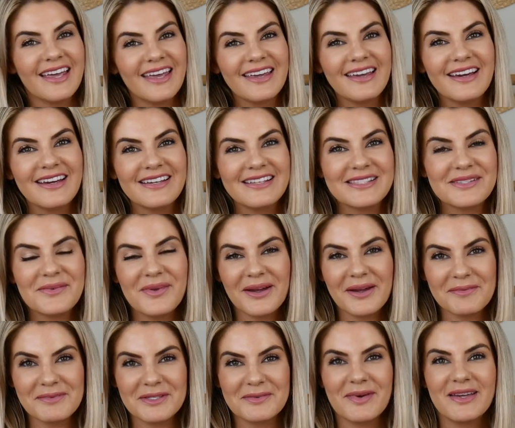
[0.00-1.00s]
Hey guys,
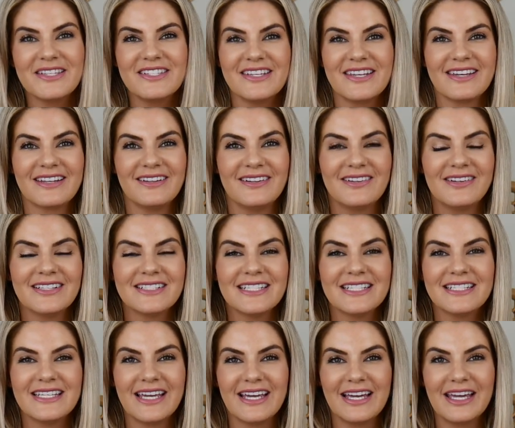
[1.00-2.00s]
welcome to my channel.
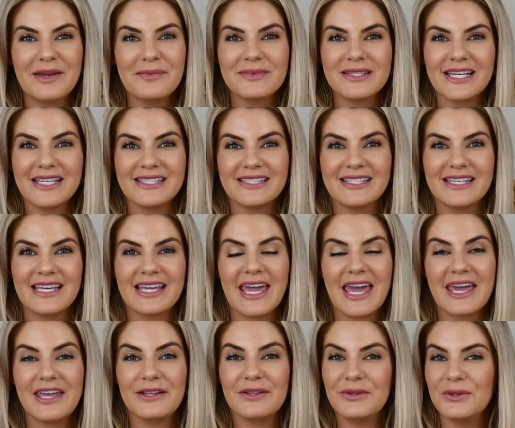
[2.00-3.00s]
Today I am testing
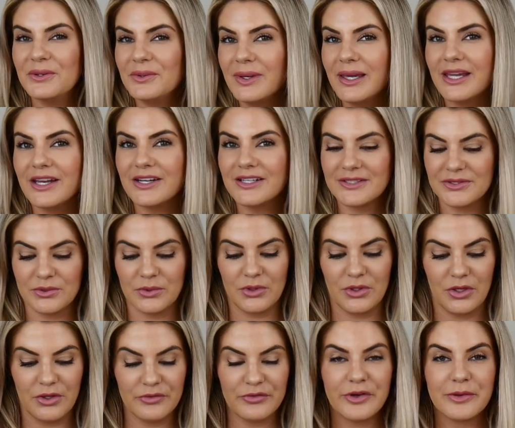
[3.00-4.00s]
a new hair
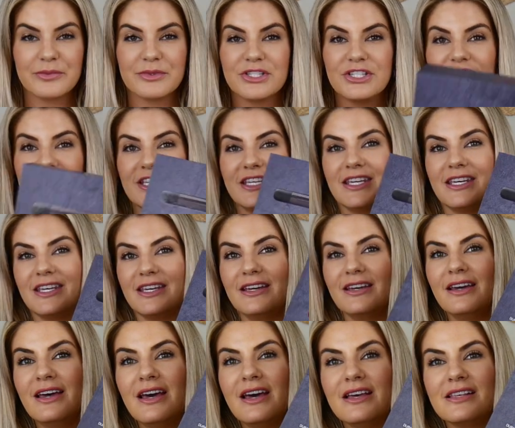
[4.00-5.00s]
tool from
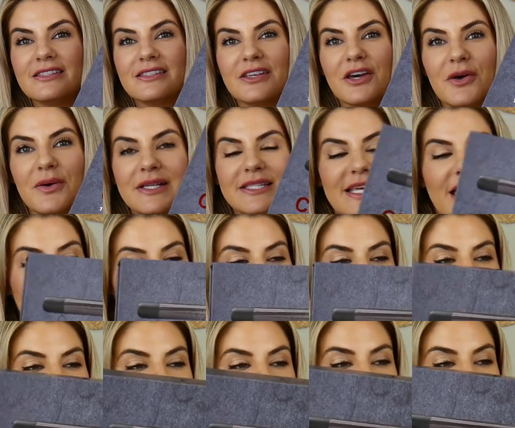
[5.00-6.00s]
Chi. So it's
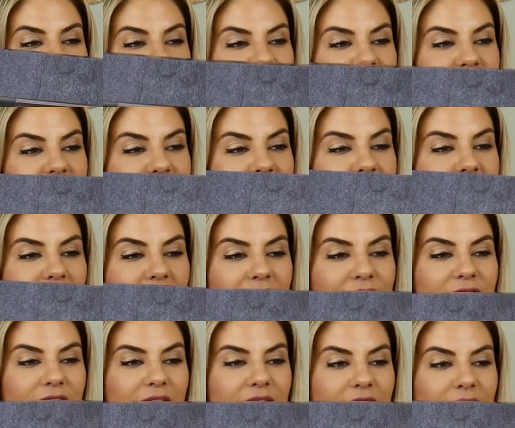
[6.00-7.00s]
actually the Chi
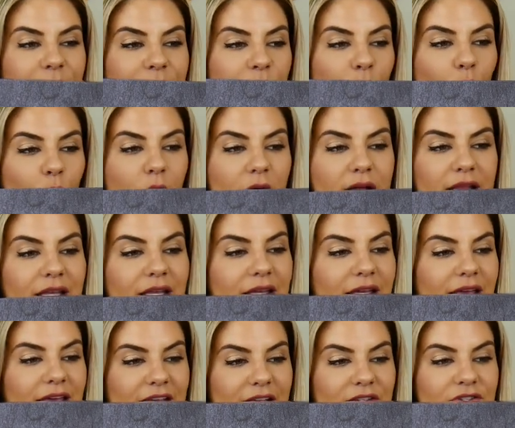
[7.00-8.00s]
Lava
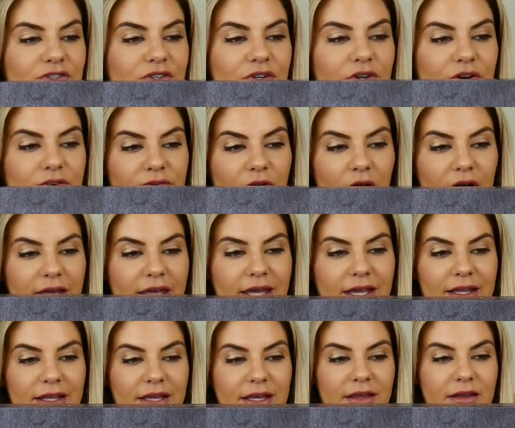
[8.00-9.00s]
1-inch
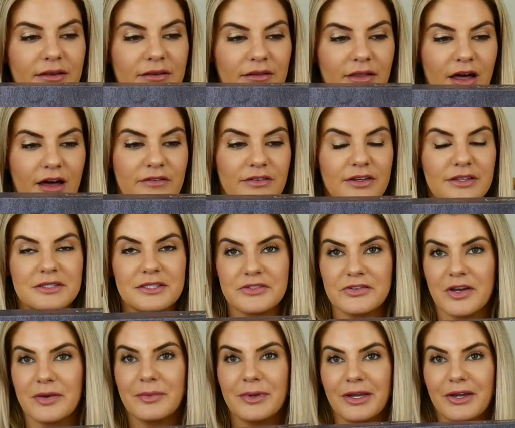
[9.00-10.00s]
volcanic lava
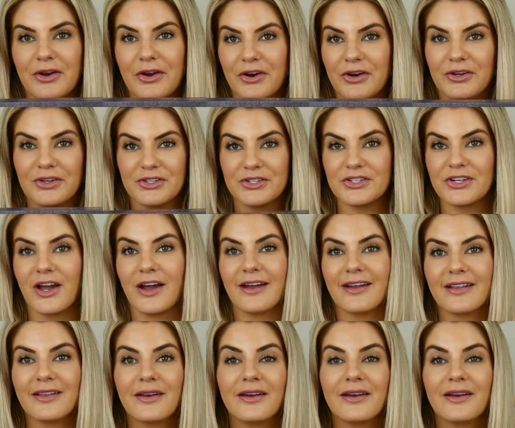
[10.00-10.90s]
ceramic curl shot.